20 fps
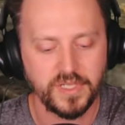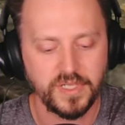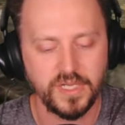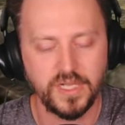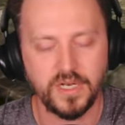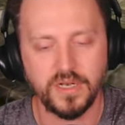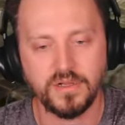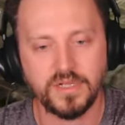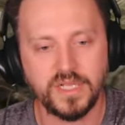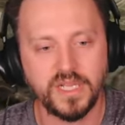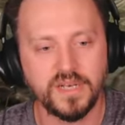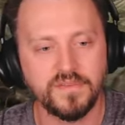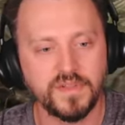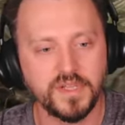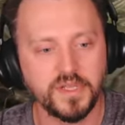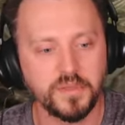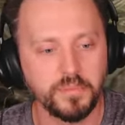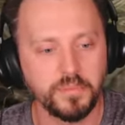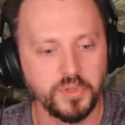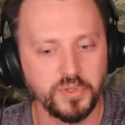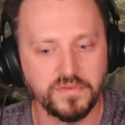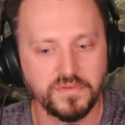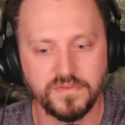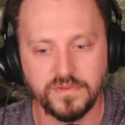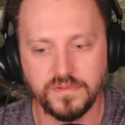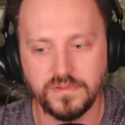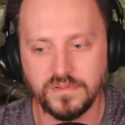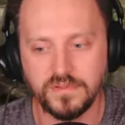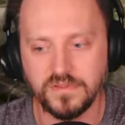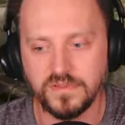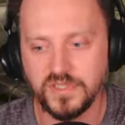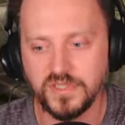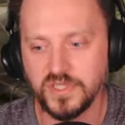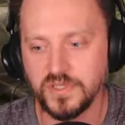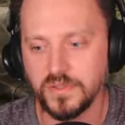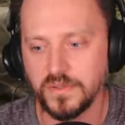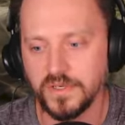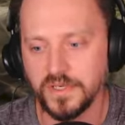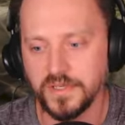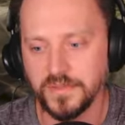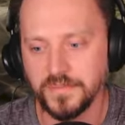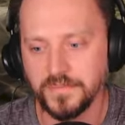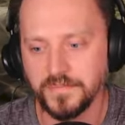I don't know, kind of like a beautiful story.